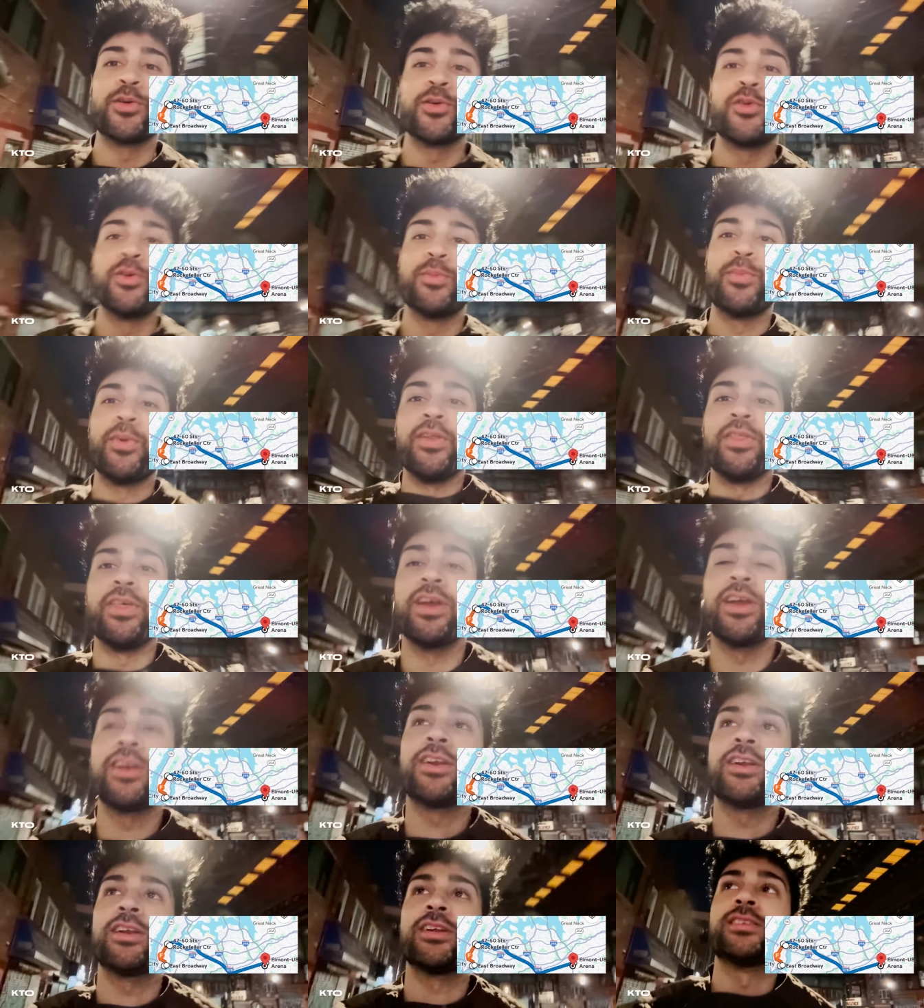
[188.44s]
Uber
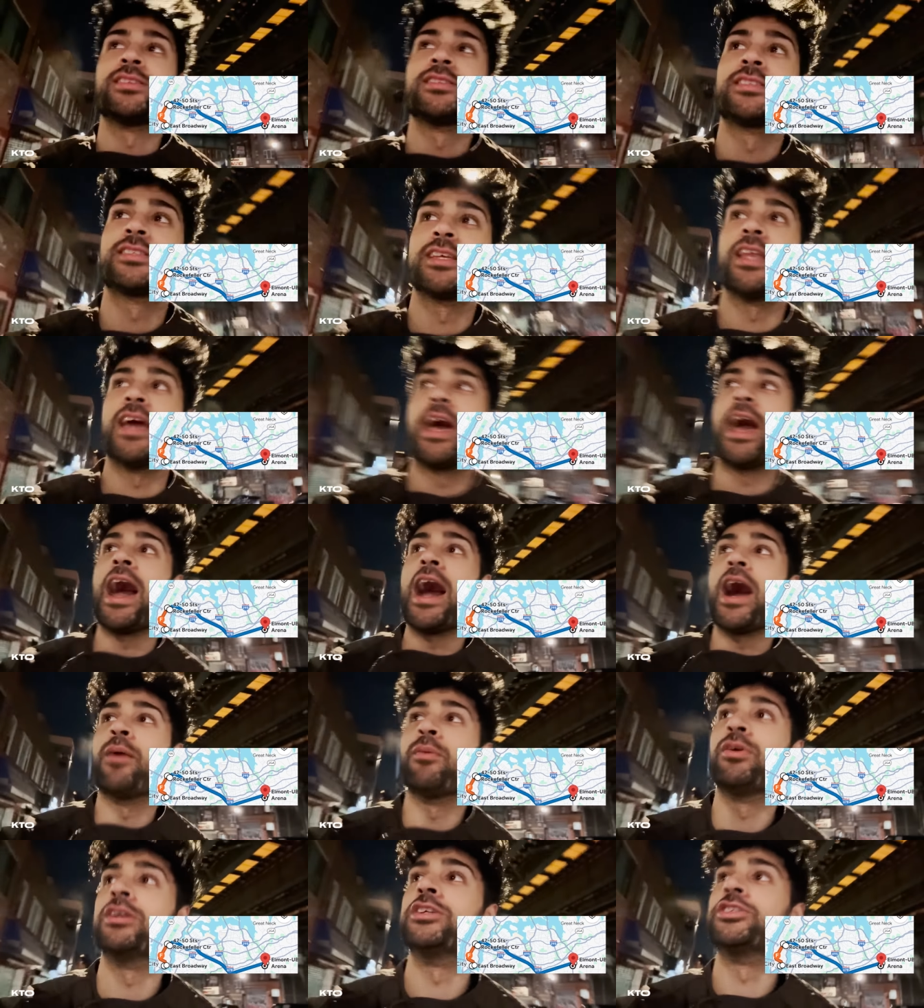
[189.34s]
there. It's an
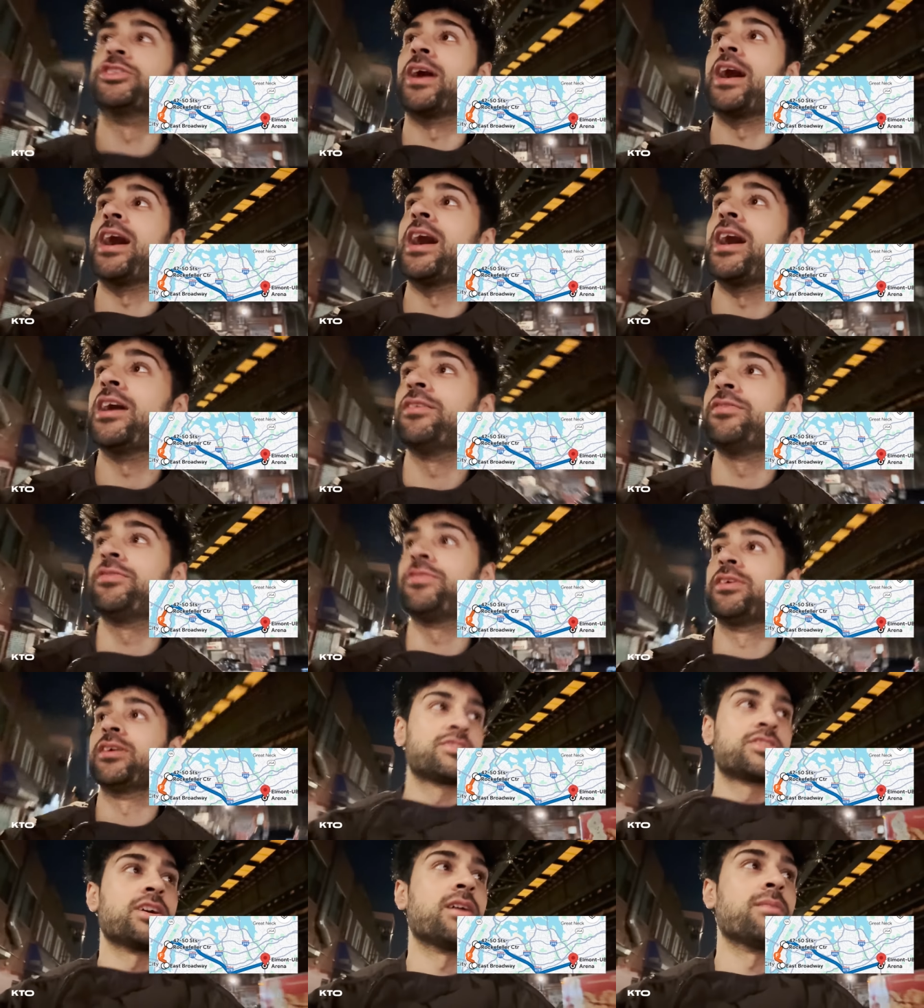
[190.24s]
hour drive.
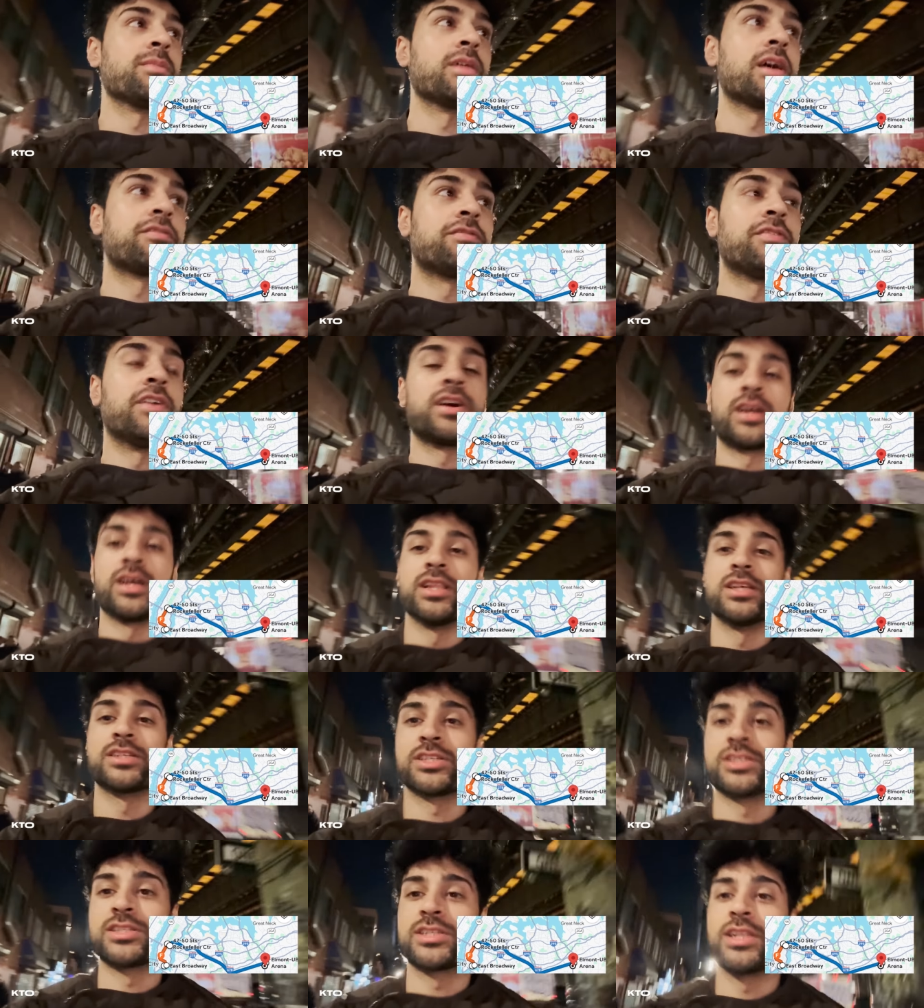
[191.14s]
So I'm like, fuck it, let's
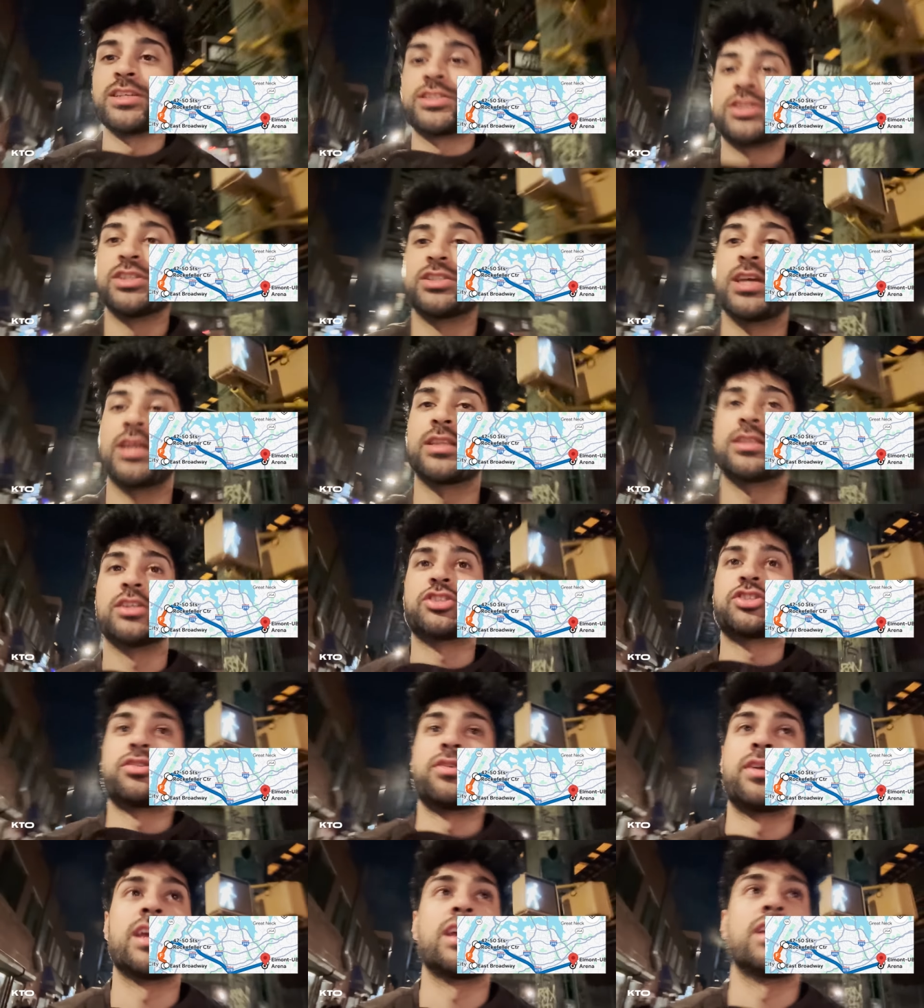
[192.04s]
just let's just take the
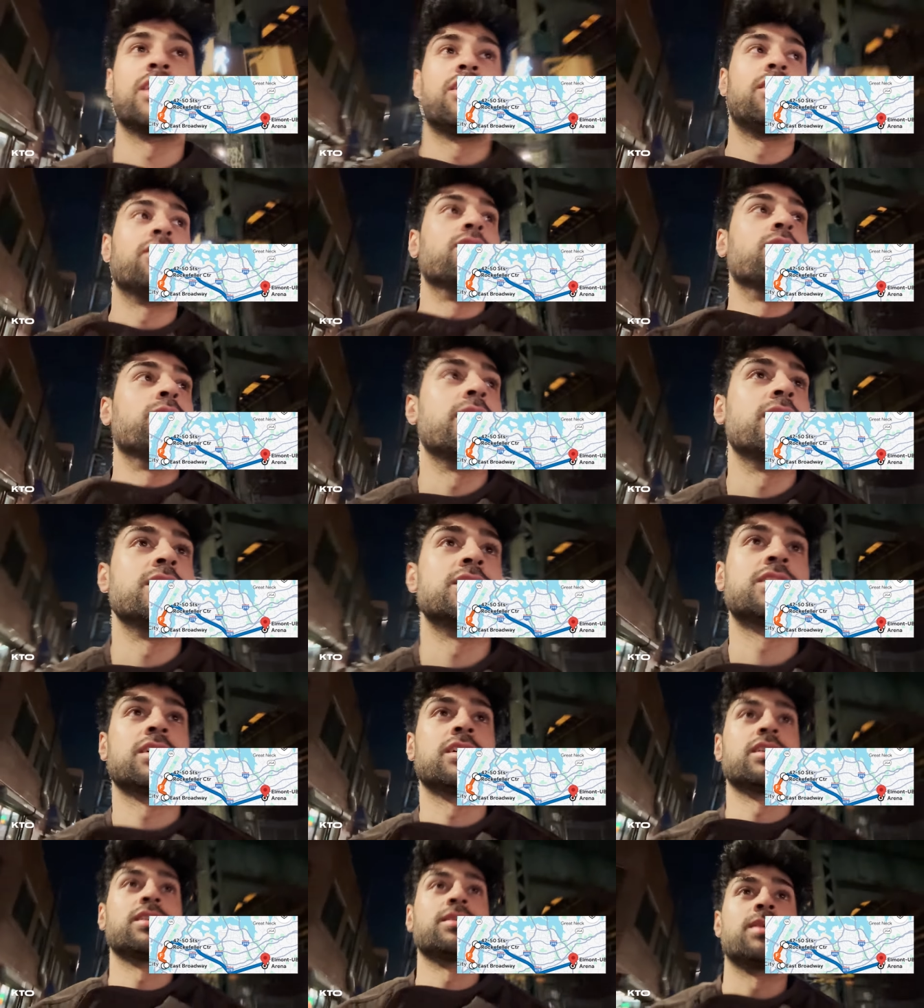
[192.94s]
train all the way
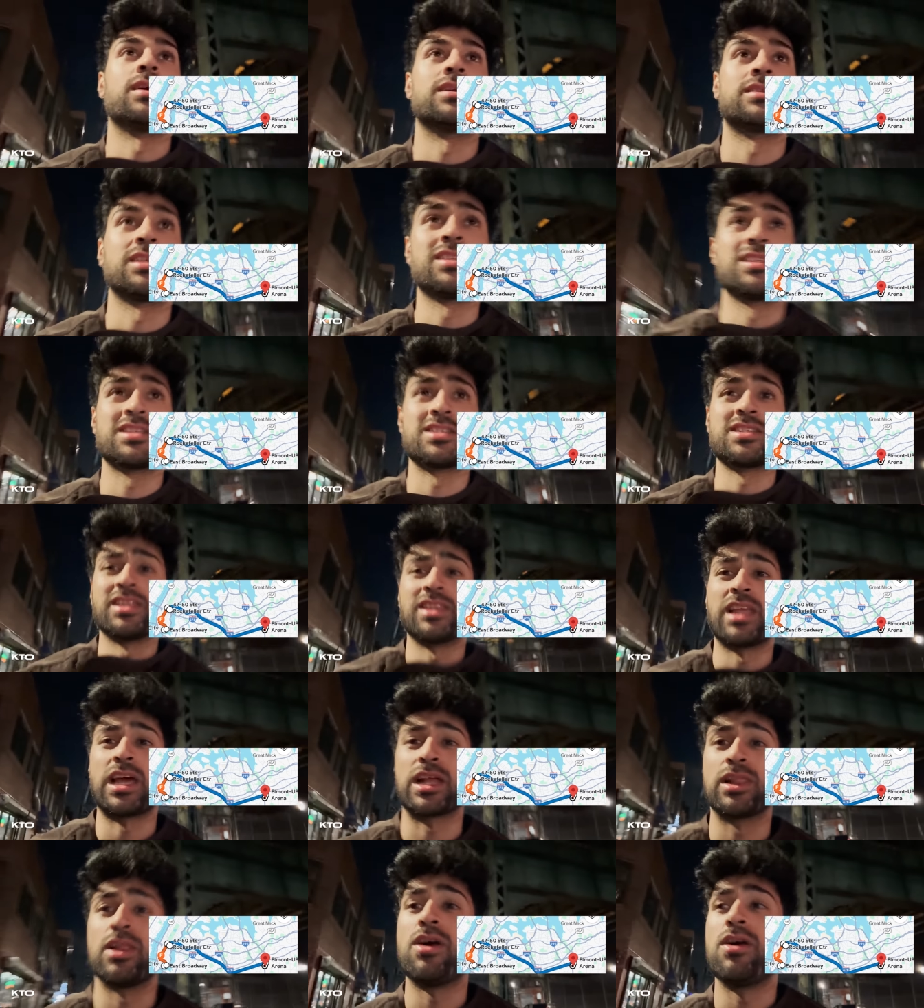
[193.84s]
to I think this is in
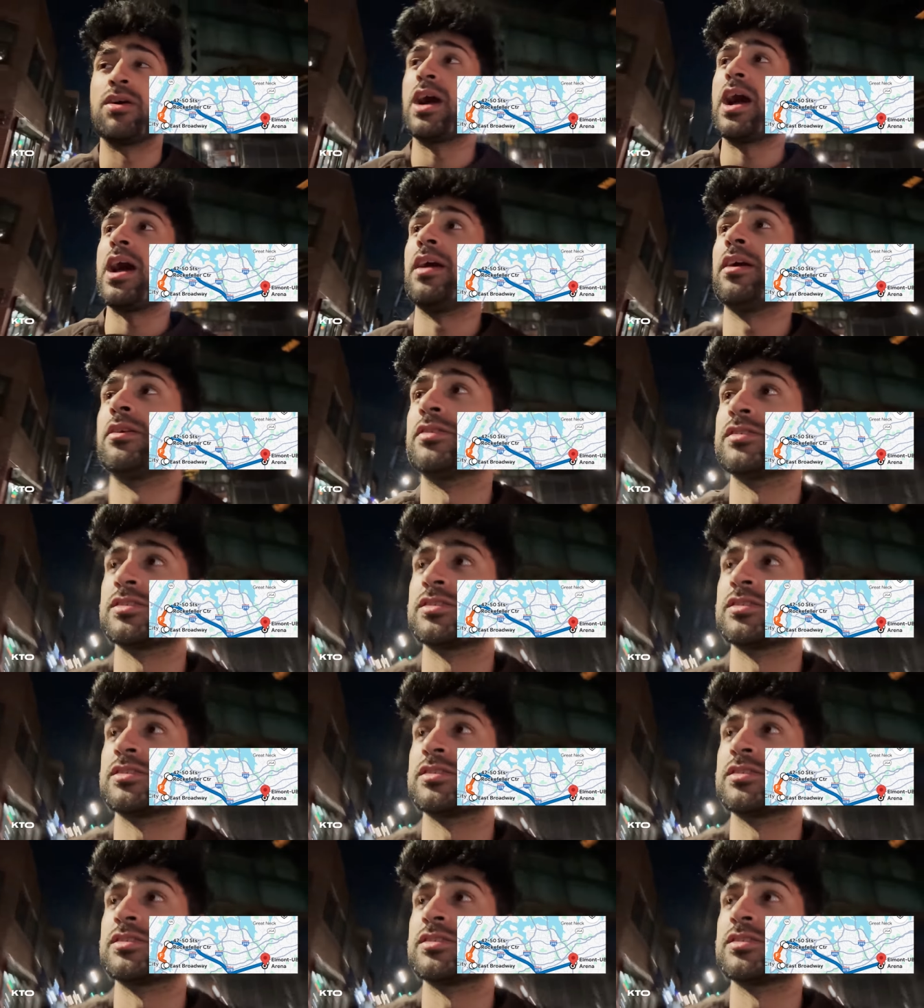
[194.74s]
like Long Island or